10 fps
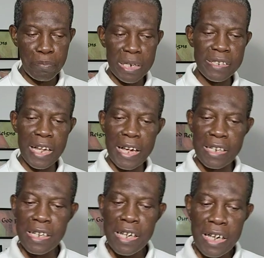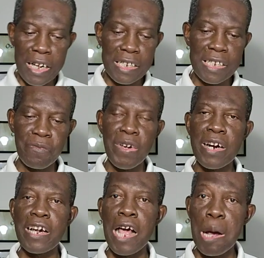but then it's
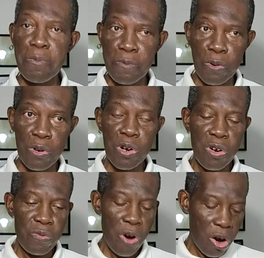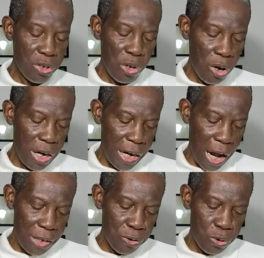very helpful for us all. It
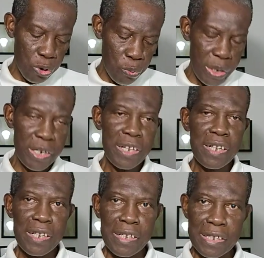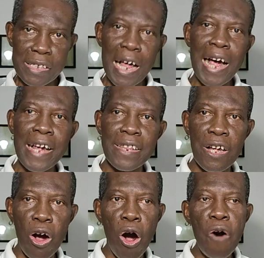has to do with tithe
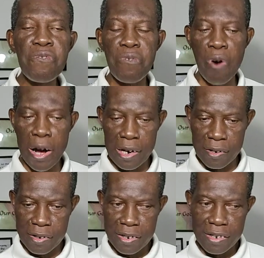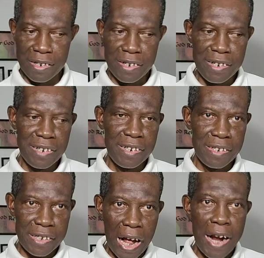offering,
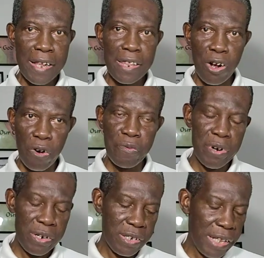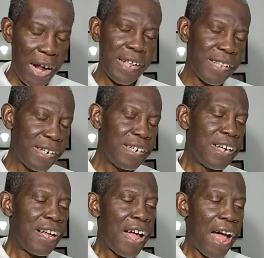tithe offering, tithing,
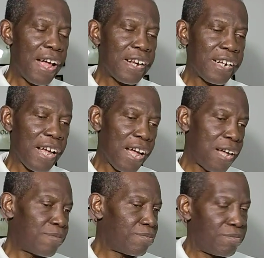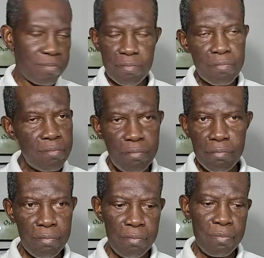and um,
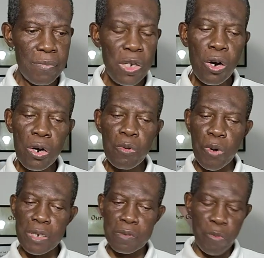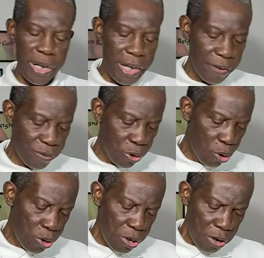you know what we give.
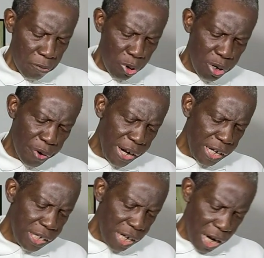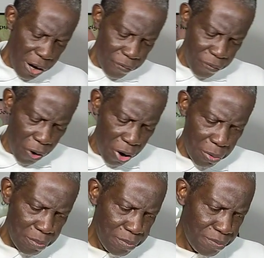So we'll read
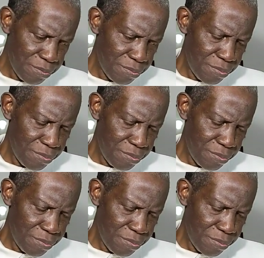from